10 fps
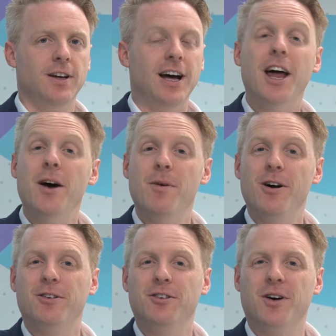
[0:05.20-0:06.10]
Hello and
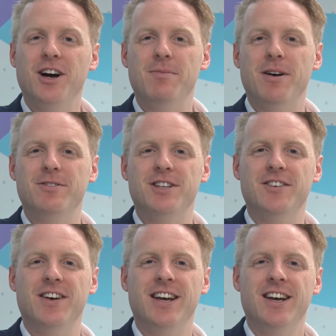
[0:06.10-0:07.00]
welcome to IABM
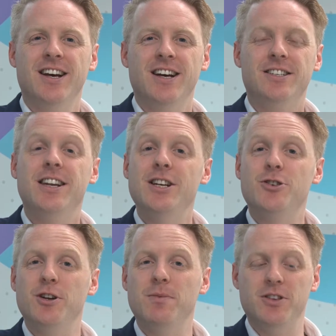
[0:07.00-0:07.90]
TV. Today
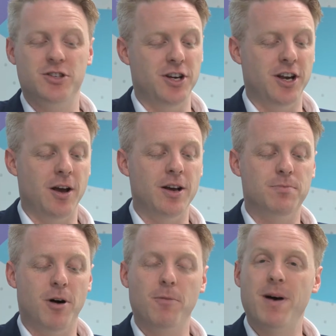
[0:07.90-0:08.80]
joining me in the studio is
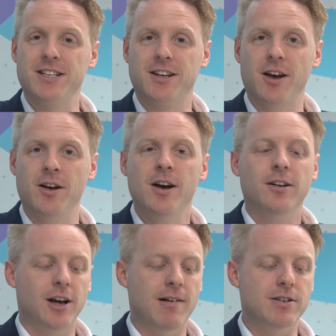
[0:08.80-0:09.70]
Mark Pascoe,
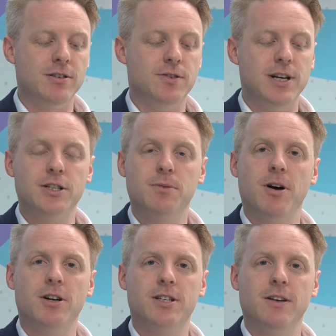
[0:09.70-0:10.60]
Director of Sales and
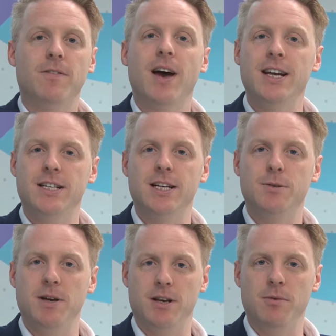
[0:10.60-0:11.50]
Marketing for
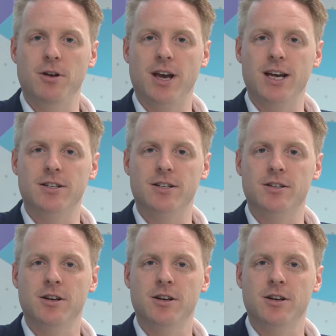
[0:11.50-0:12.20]
HHB Communications.